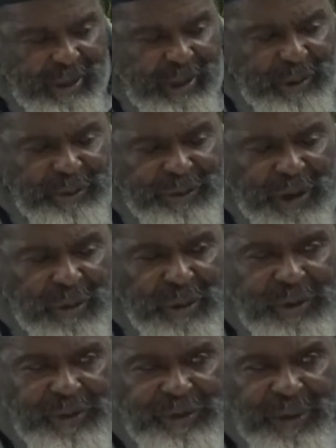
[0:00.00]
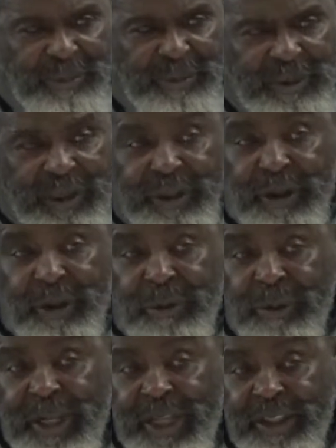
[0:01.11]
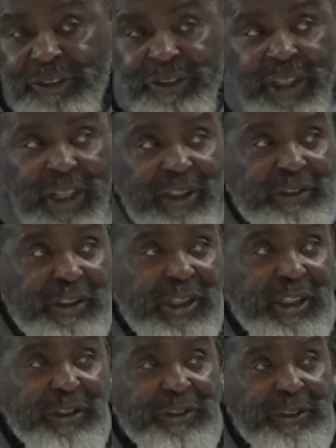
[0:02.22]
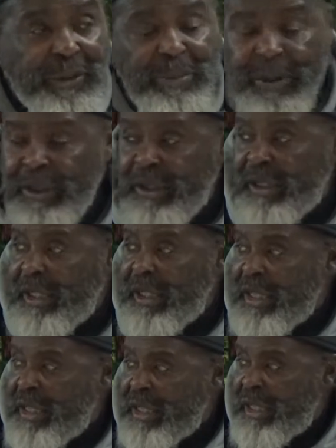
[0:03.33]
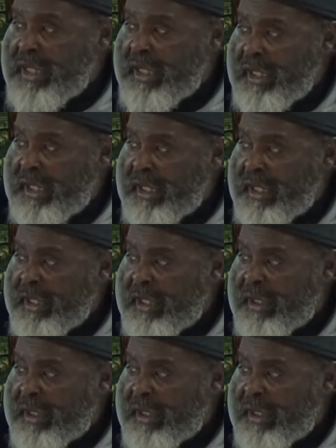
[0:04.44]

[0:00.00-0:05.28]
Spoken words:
it was always some either arranged counseling or something. And